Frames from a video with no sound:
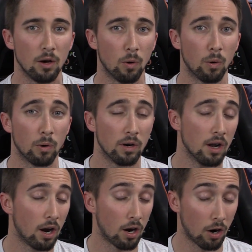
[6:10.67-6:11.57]
or
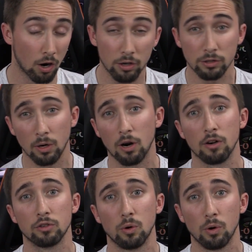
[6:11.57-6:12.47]
are you a
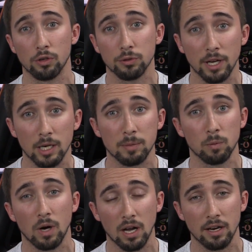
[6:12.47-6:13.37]
hardcore, you got to be
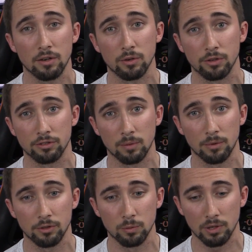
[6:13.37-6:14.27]
wired, or are you
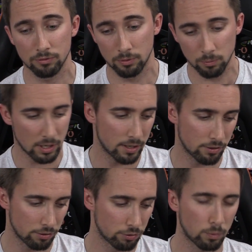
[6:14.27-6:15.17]
someone who went from
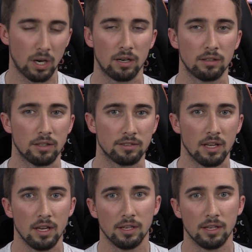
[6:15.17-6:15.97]
wired to wireless?